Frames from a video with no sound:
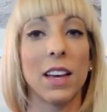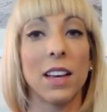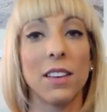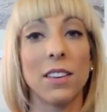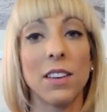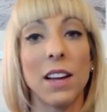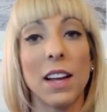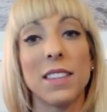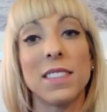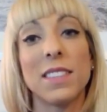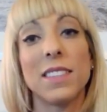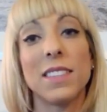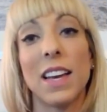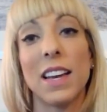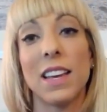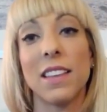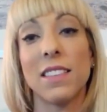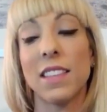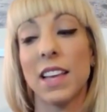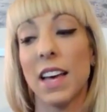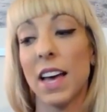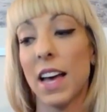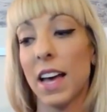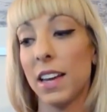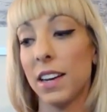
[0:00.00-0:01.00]
Not saying
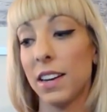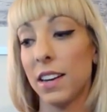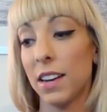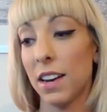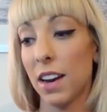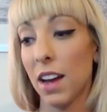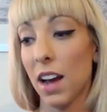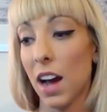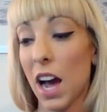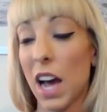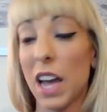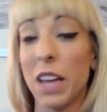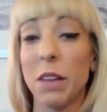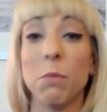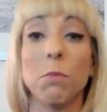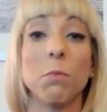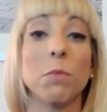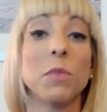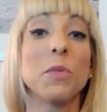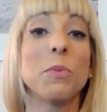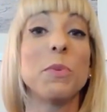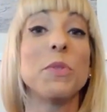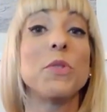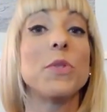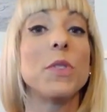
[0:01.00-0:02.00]
that I'm
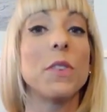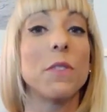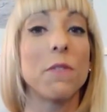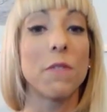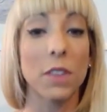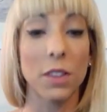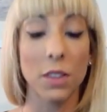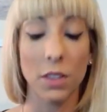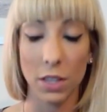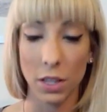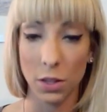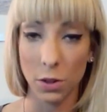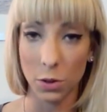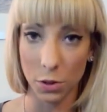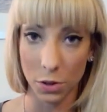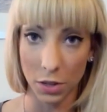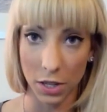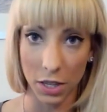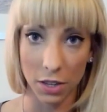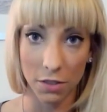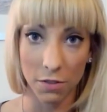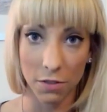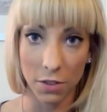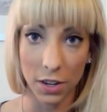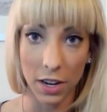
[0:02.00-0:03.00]
specifically
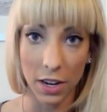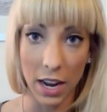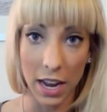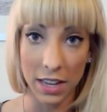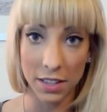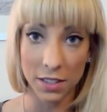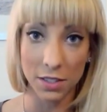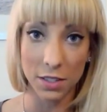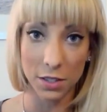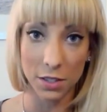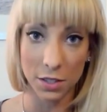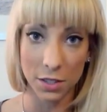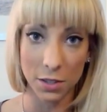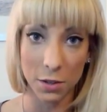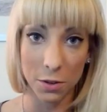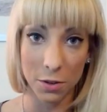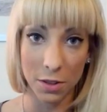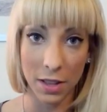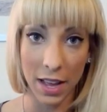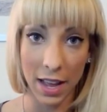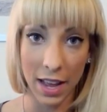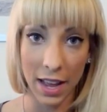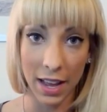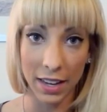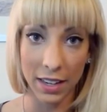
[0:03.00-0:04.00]
looking for guys to do
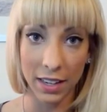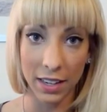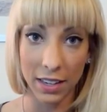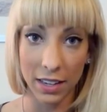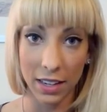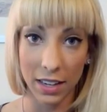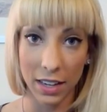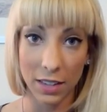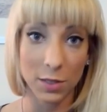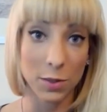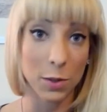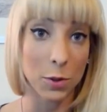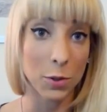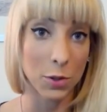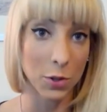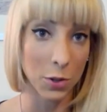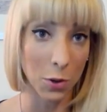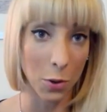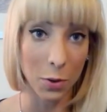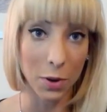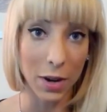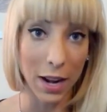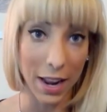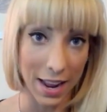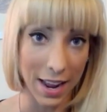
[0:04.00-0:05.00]
that, so
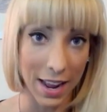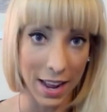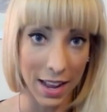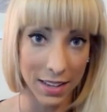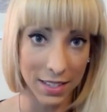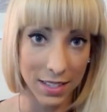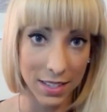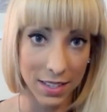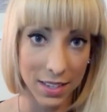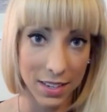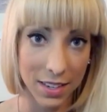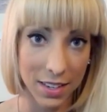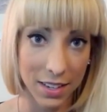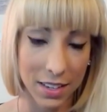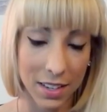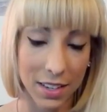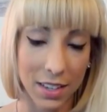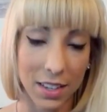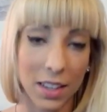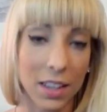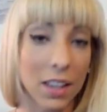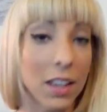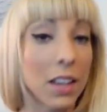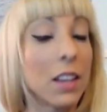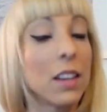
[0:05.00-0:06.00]
don't ask,
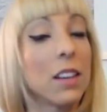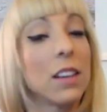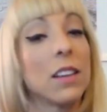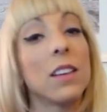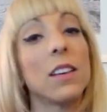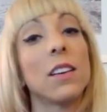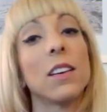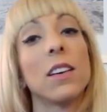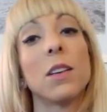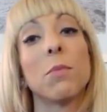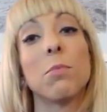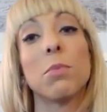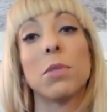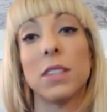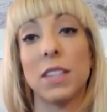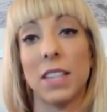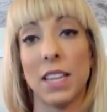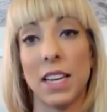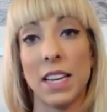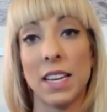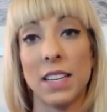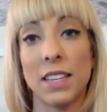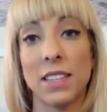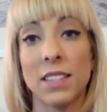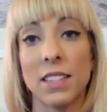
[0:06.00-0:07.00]

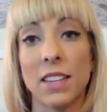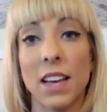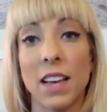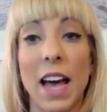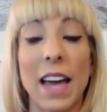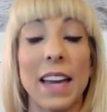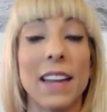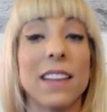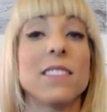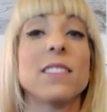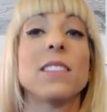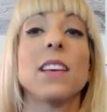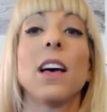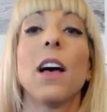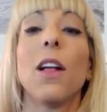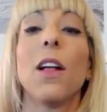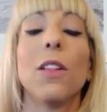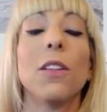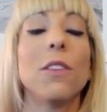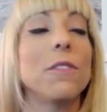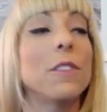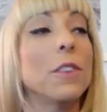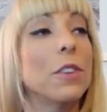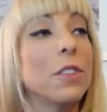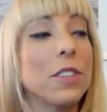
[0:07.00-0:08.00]
please. I can tell
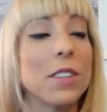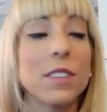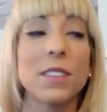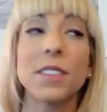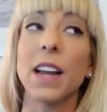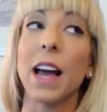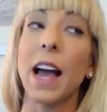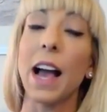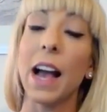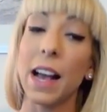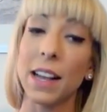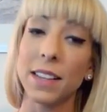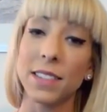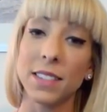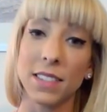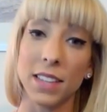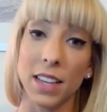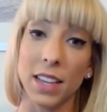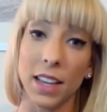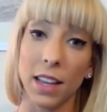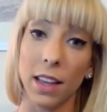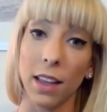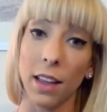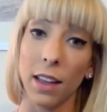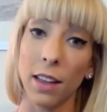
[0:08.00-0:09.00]
if you're just
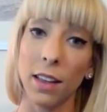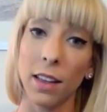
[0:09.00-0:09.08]
asking